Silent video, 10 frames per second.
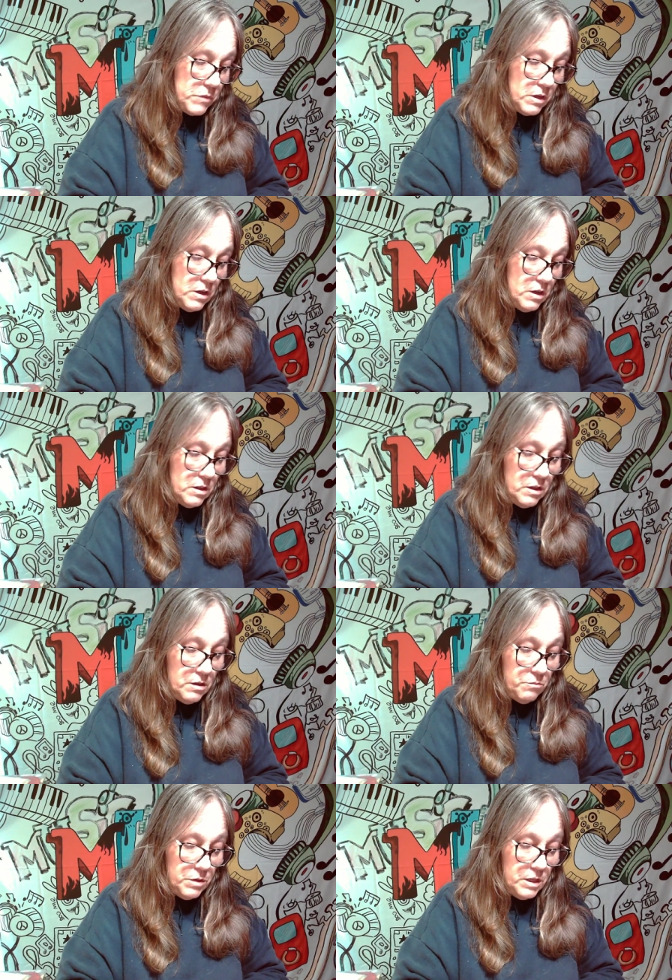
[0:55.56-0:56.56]
And
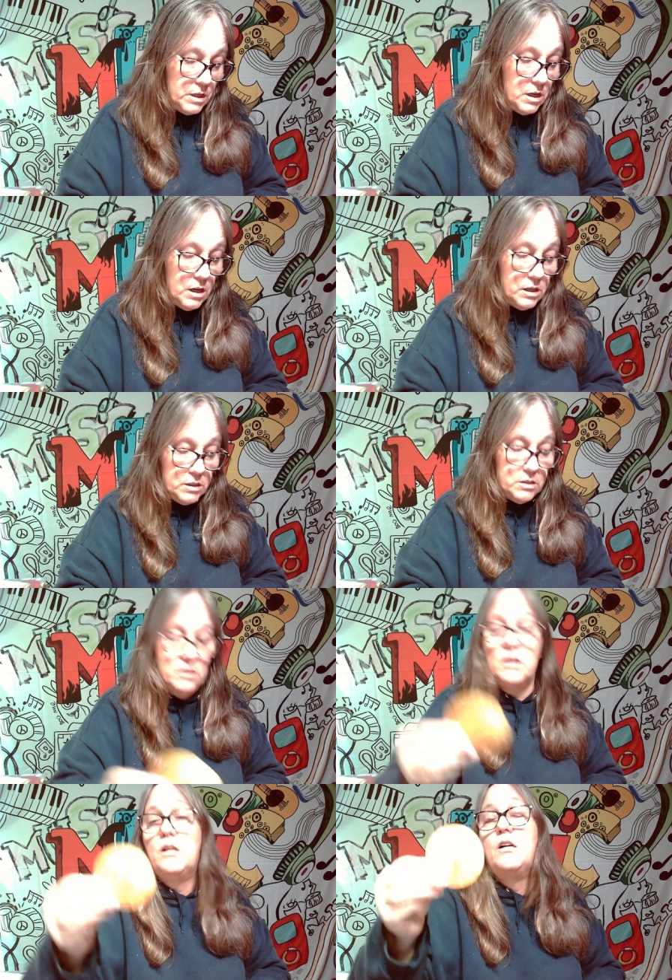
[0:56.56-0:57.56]
then we
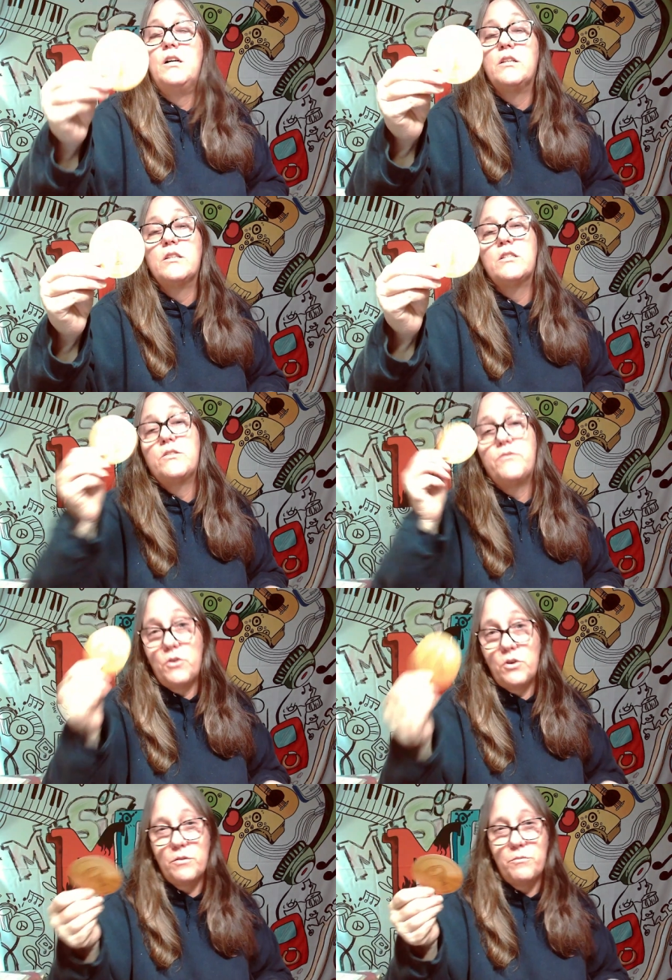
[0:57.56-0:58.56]
got this is
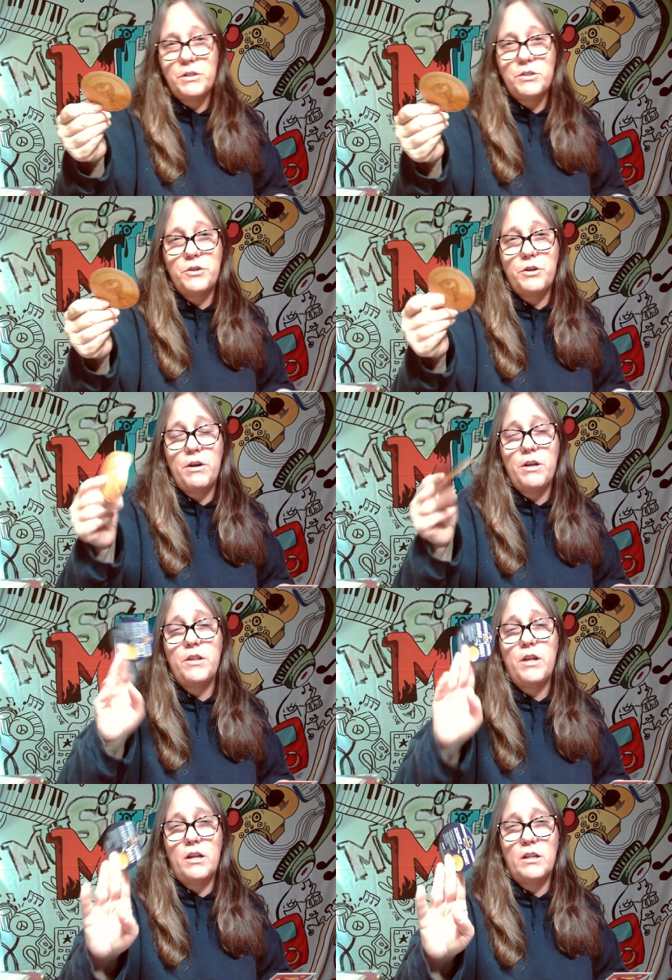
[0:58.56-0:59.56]
for Mystery Grail,
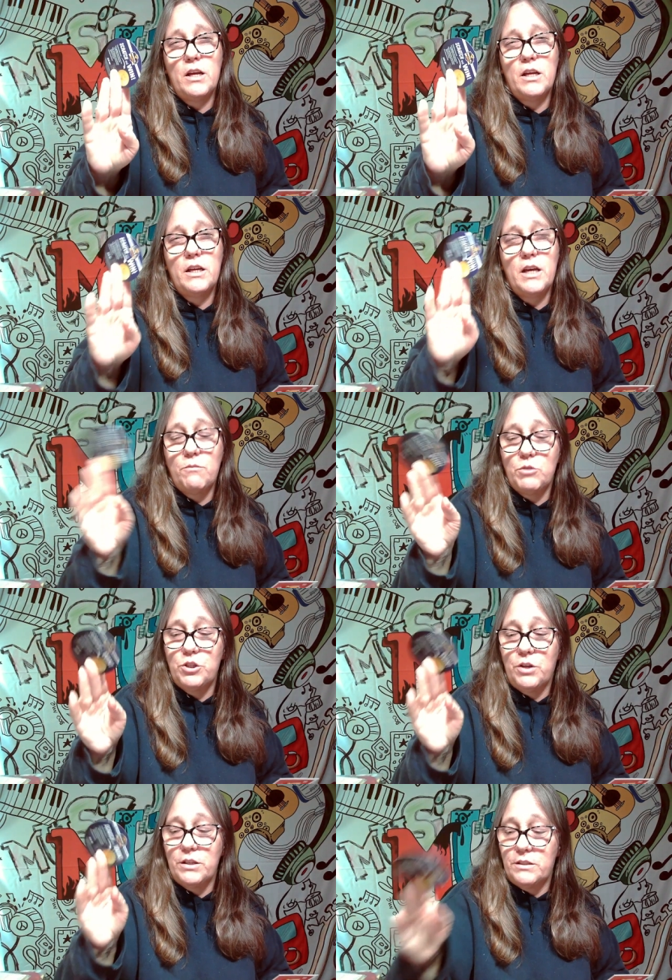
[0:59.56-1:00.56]
the online game,
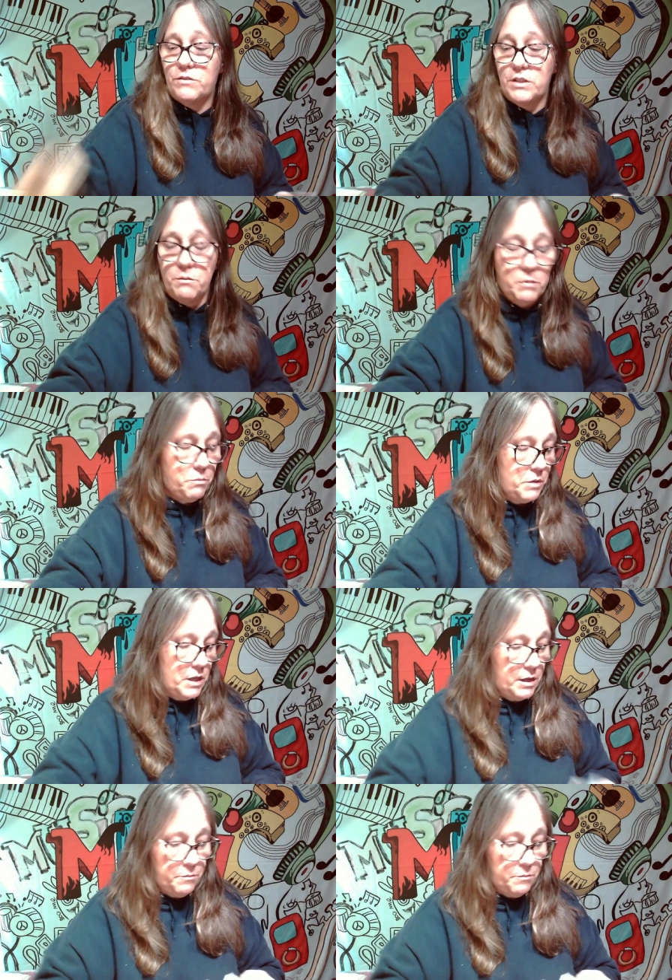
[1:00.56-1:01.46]
which you guys have seen me play.